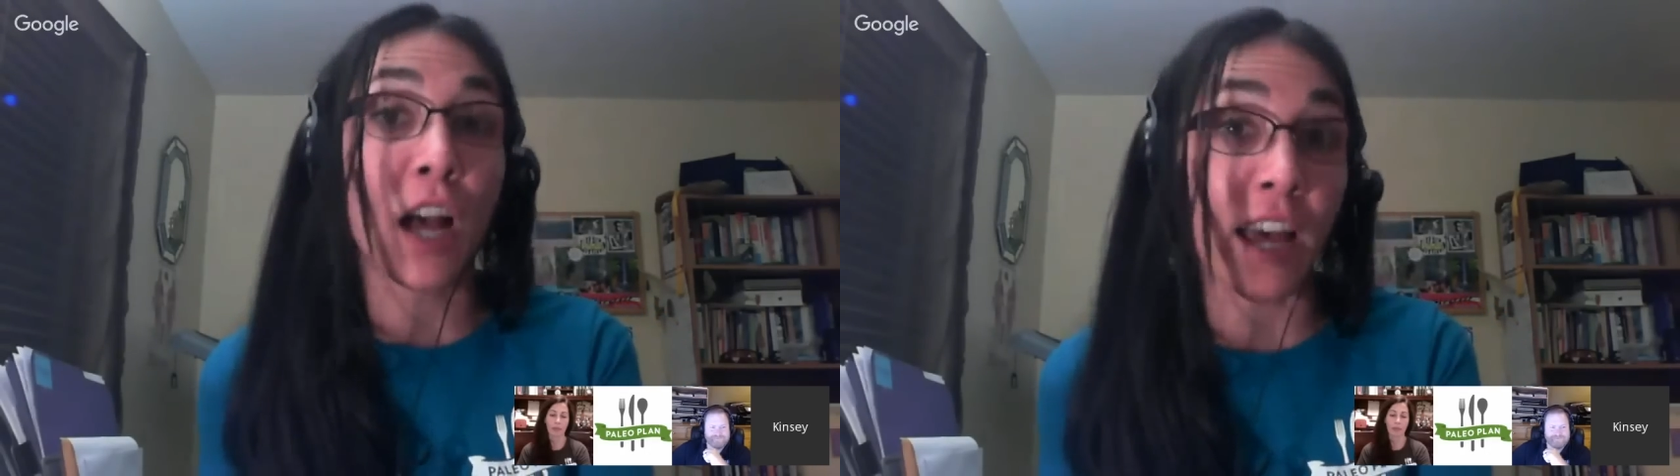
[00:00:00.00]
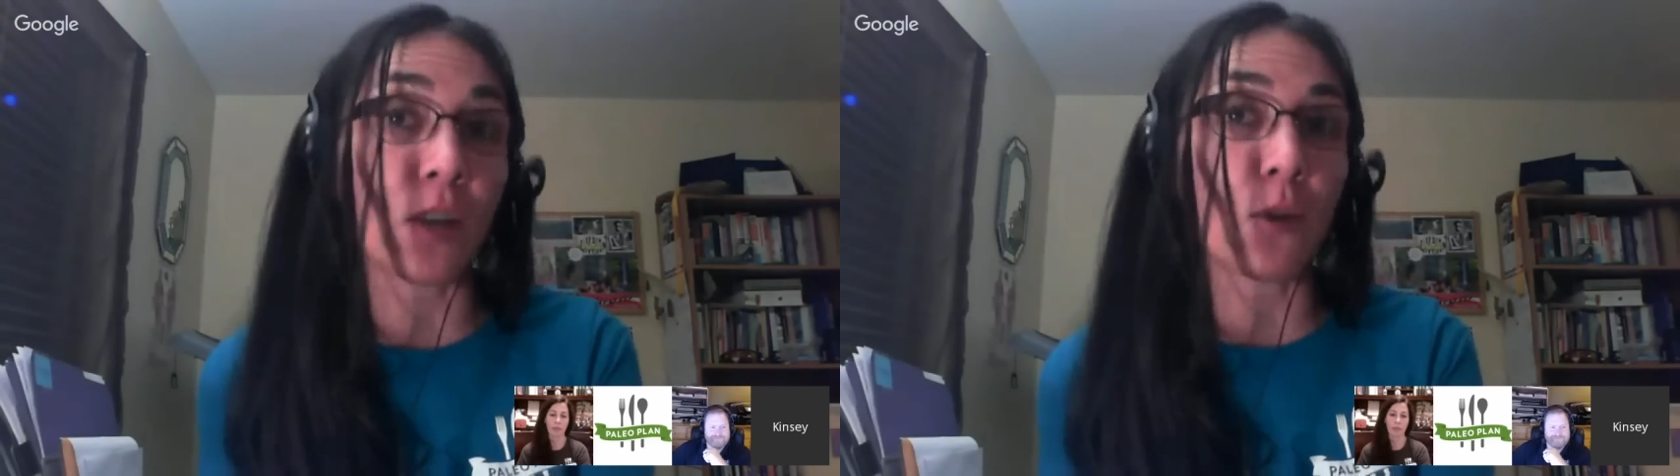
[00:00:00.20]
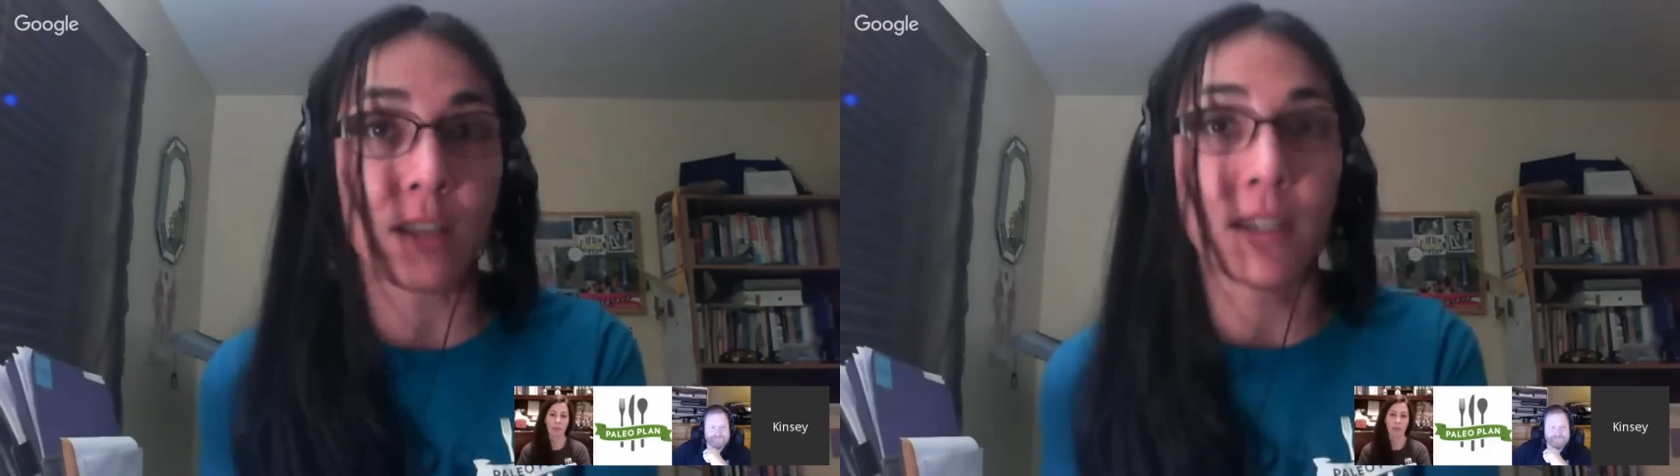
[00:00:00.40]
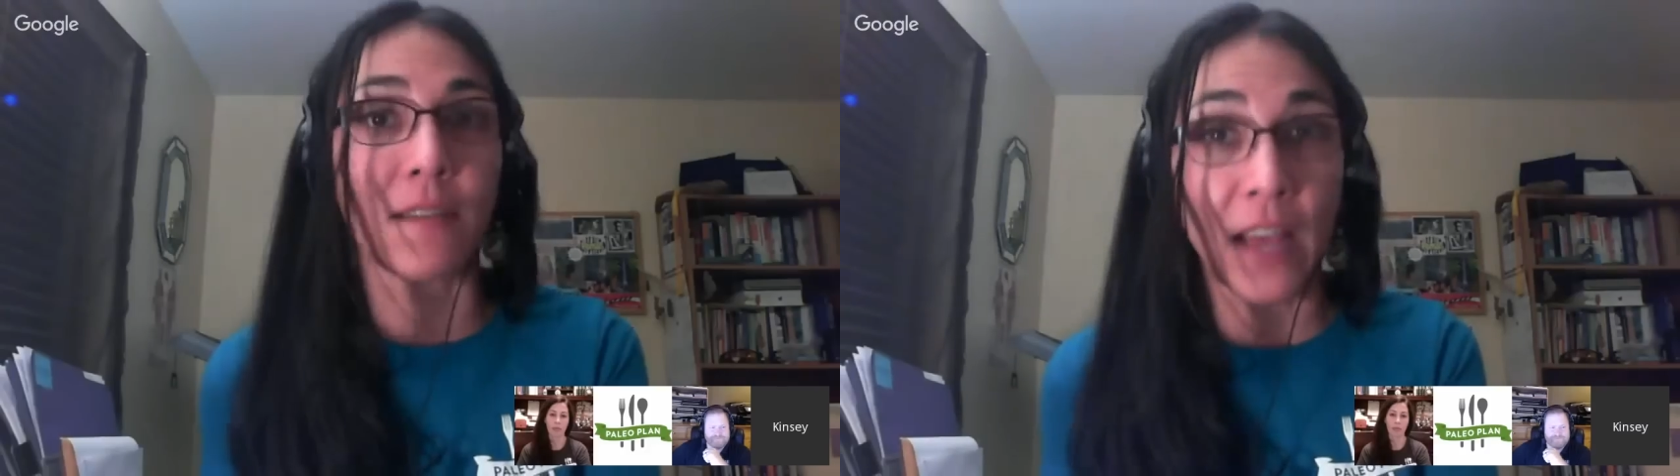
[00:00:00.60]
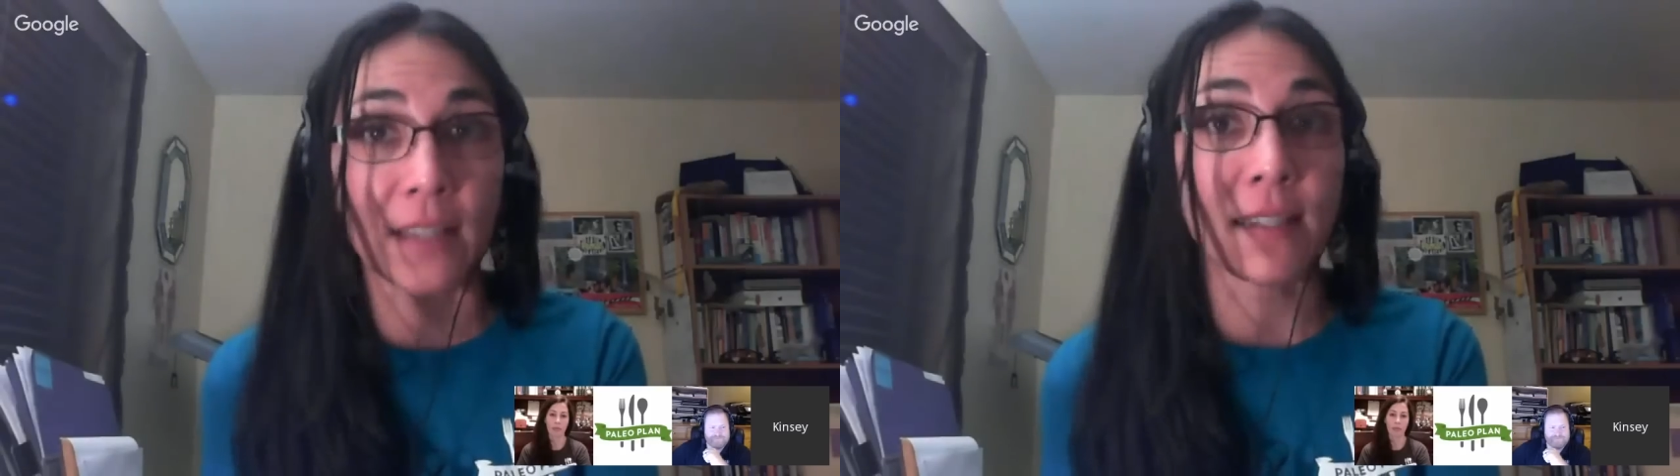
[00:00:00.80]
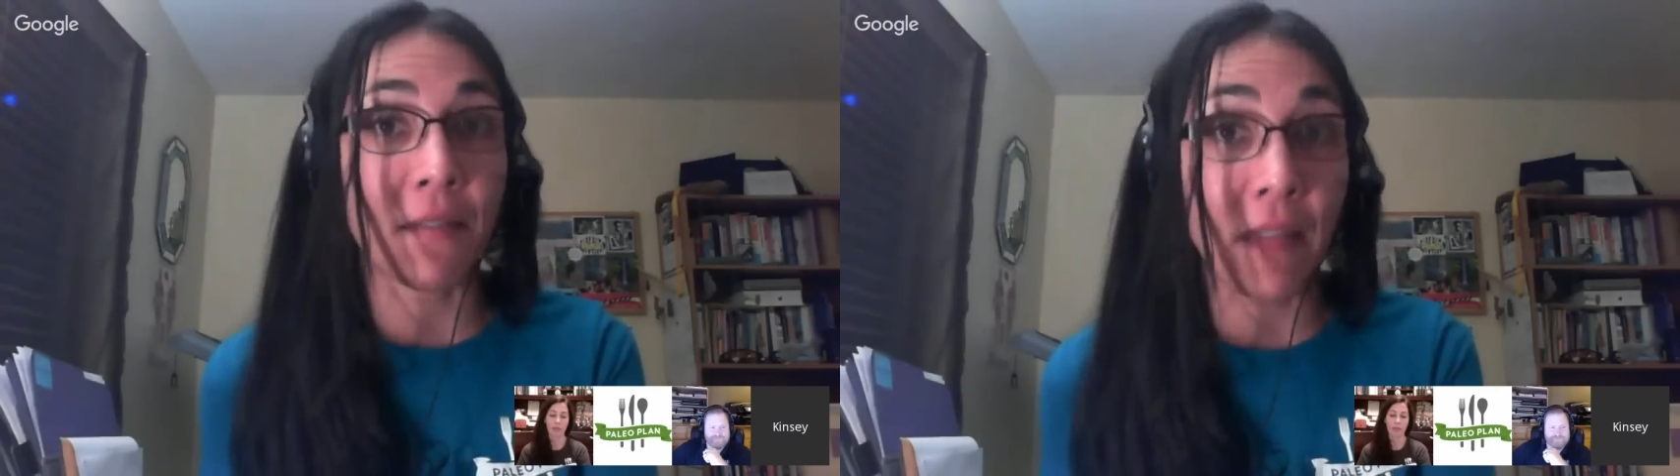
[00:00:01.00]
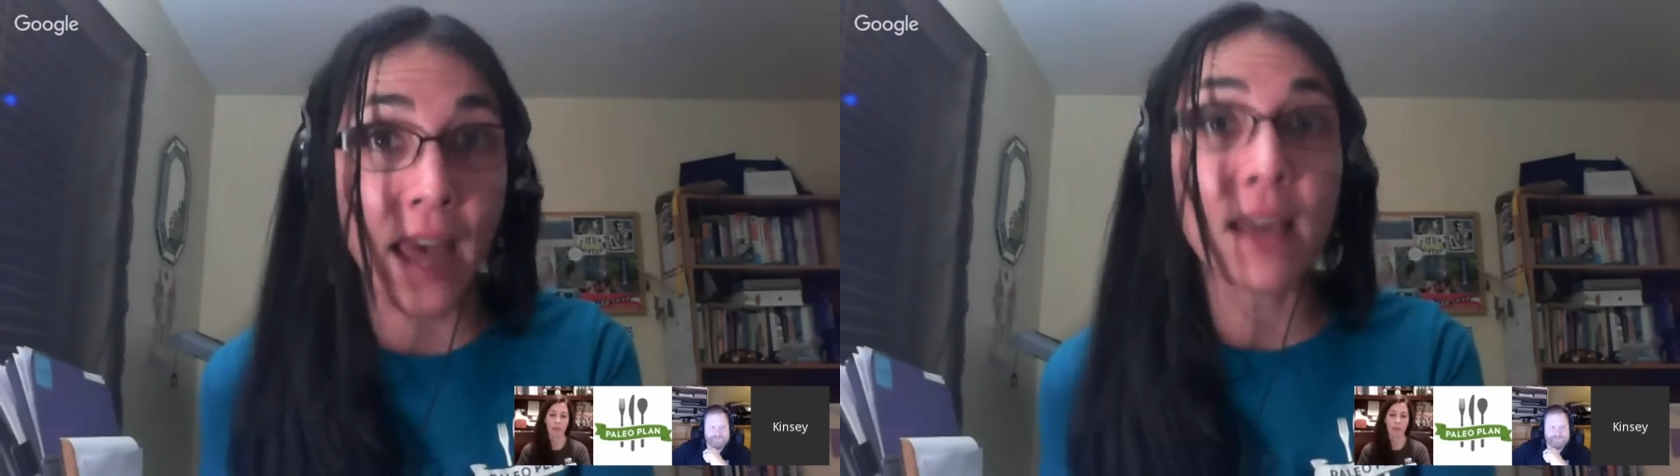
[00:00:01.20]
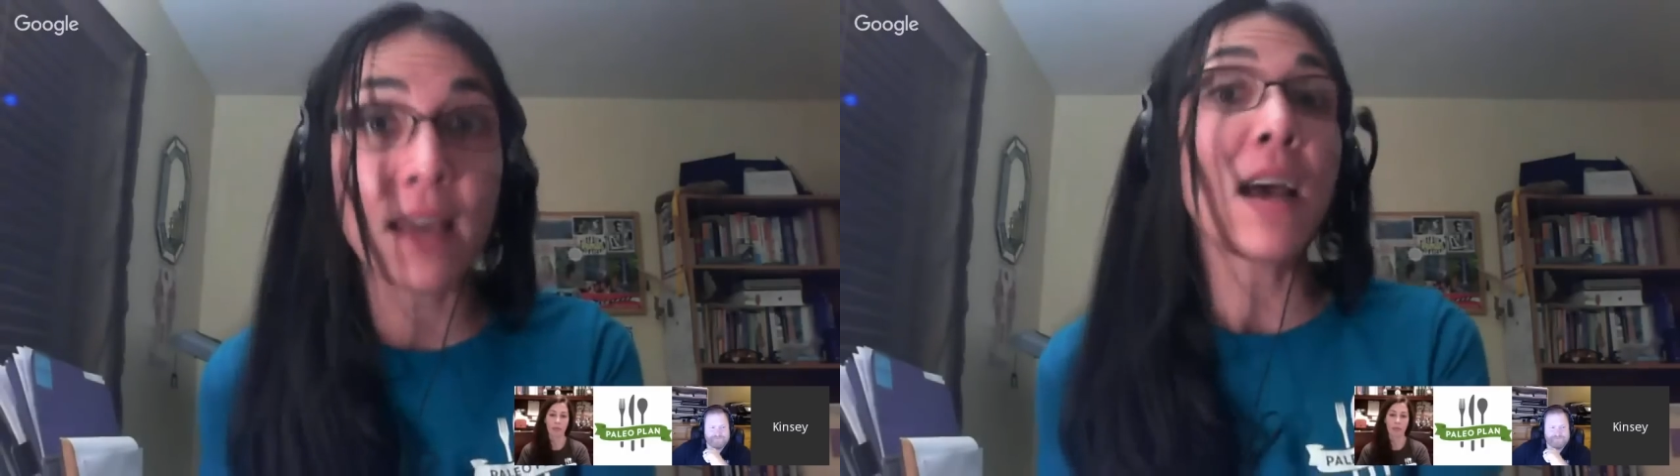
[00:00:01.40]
high-quality fats, and that